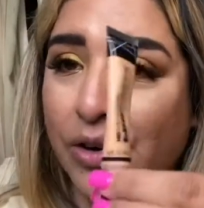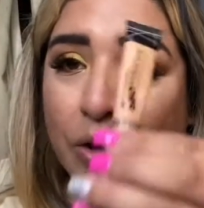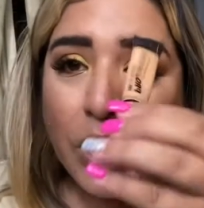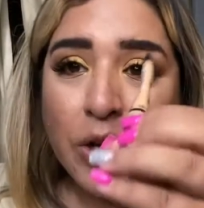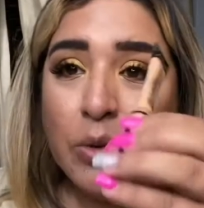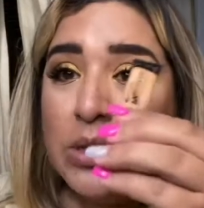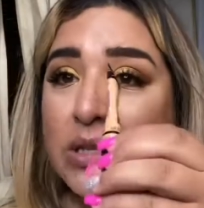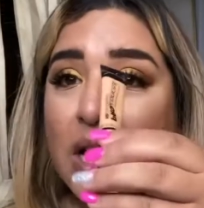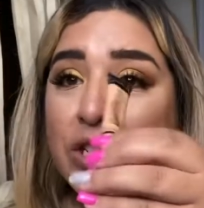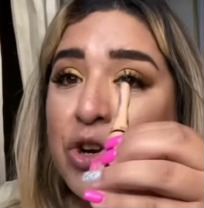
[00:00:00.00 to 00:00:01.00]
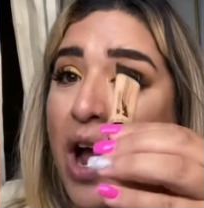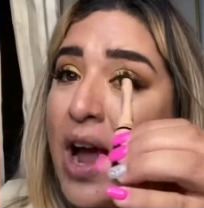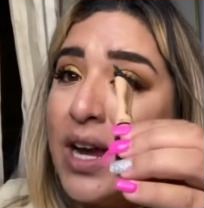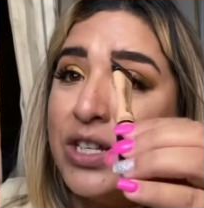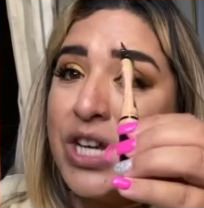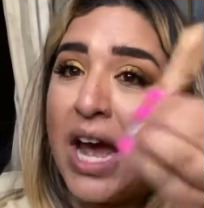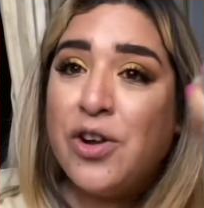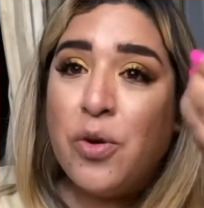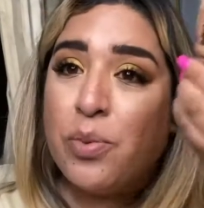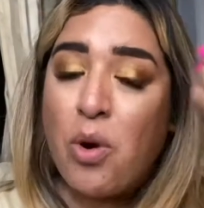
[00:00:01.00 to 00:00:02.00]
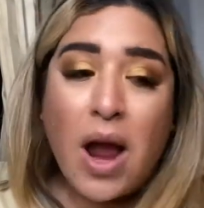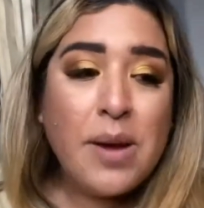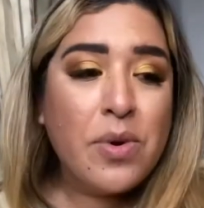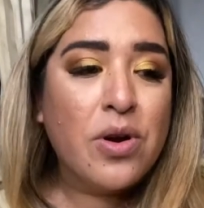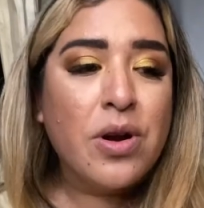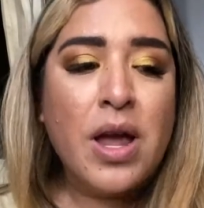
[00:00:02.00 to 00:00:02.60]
You can use this as your eyeshadow primer.